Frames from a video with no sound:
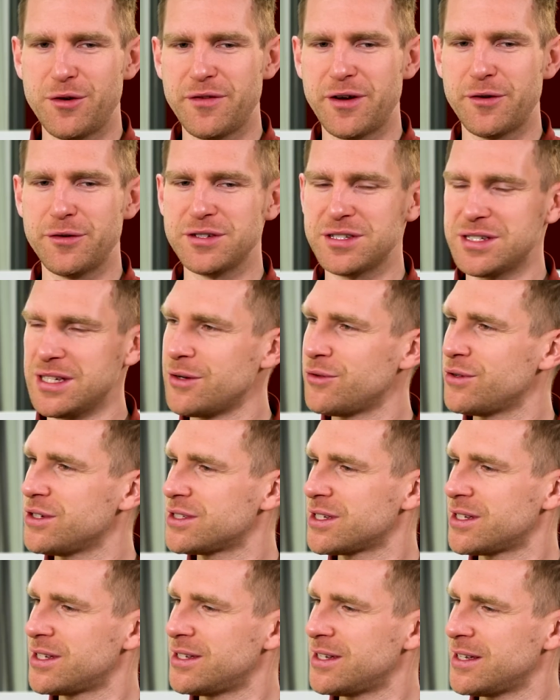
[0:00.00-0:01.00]
very serious
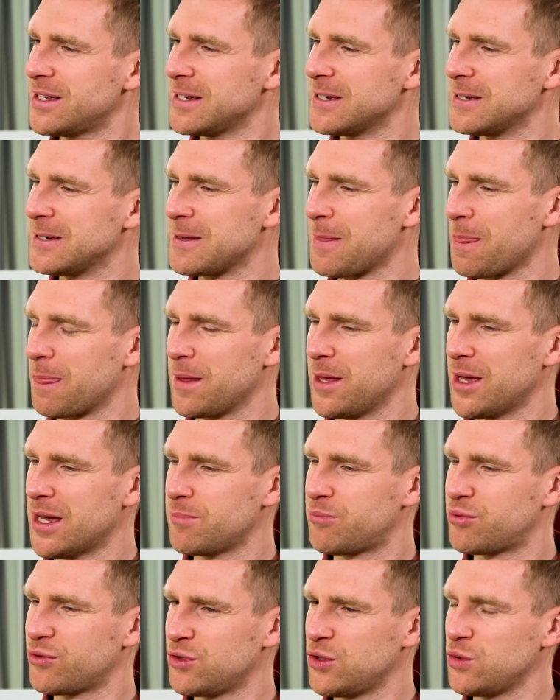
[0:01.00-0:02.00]
in
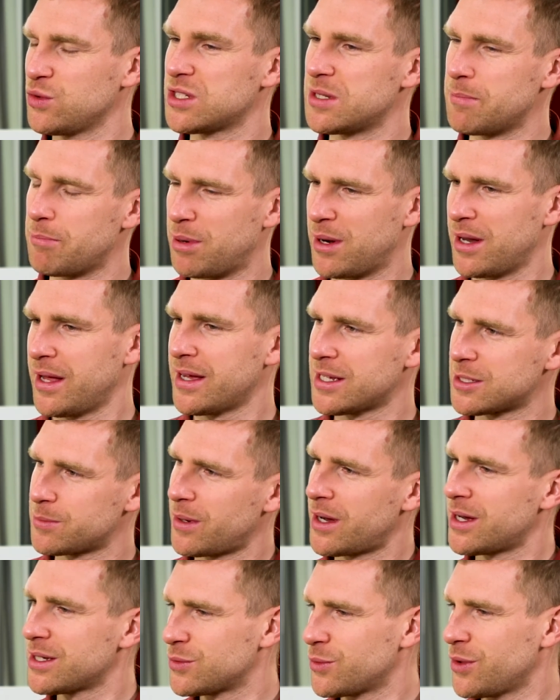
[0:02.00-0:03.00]
producing players,
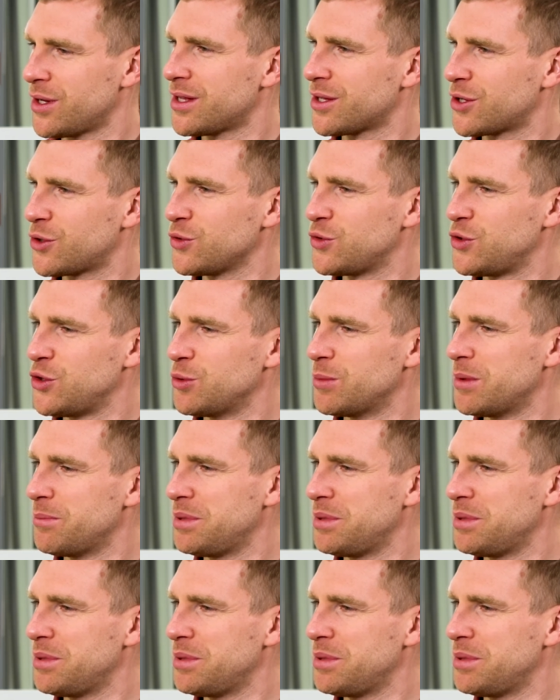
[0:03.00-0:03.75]
but as well good human